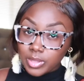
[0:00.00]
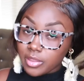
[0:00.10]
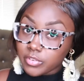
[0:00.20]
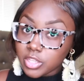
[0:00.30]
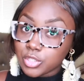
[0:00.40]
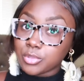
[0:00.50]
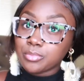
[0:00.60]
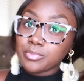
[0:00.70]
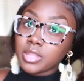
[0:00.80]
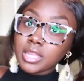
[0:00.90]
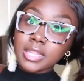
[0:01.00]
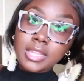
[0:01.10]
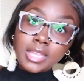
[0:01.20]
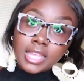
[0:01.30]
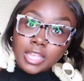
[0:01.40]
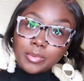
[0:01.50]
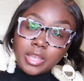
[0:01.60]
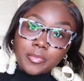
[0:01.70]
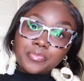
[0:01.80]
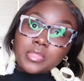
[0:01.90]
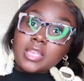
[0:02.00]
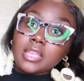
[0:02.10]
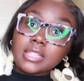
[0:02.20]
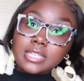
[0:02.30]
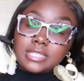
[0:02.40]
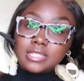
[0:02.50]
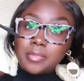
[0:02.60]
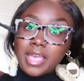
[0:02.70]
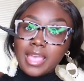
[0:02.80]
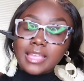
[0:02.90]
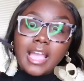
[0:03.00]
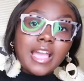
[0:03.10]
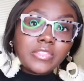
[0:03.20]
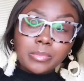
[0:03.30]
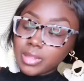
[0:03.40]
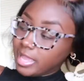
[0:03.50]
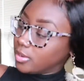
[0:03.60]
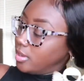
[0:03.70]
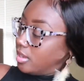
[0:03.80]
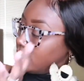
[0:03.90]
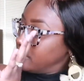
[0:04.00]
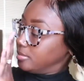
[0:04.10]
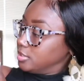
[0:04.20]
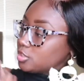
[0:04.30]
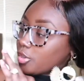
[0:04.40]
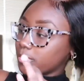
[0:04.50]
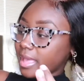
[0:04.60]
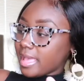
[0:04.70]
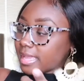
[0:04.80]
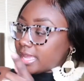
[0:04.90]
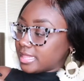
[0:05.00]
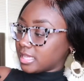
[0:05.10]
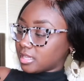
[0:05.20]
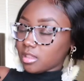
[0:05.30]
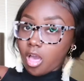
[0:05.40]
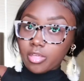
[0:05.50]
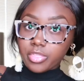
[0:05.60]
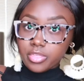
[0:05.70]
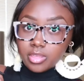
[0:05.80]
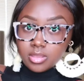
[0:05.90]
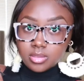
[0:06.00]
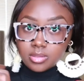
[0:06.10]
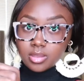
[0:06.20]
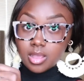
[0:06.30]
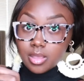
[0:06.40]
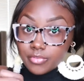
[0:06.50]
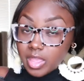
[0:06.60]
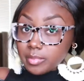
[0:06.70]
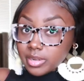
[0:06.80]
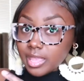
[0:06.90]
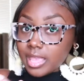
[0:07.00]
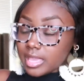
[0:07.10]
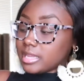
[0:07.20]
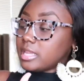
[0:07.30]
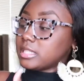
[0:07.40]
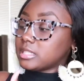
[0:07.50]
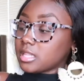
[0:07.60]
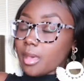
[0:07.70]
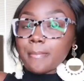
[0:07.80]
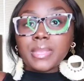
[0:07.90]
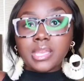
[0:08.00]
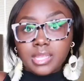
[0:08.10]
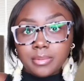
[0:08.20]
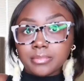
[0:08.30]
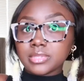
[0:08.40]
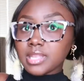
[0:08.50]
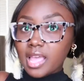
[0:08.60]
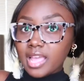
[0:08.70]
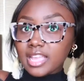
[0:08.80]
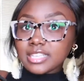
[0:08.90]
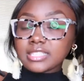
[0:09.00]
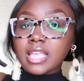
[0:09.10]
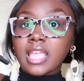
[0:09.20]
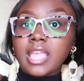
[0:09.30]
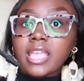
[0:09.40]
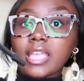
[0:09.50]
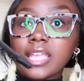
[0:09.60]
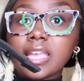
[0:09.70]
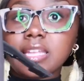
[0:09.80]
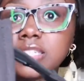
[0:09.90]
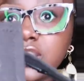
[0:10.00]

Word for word: without further ado here we go this is the bag i have the black um tote bag in the cloth uh, fabric and it is the medium size and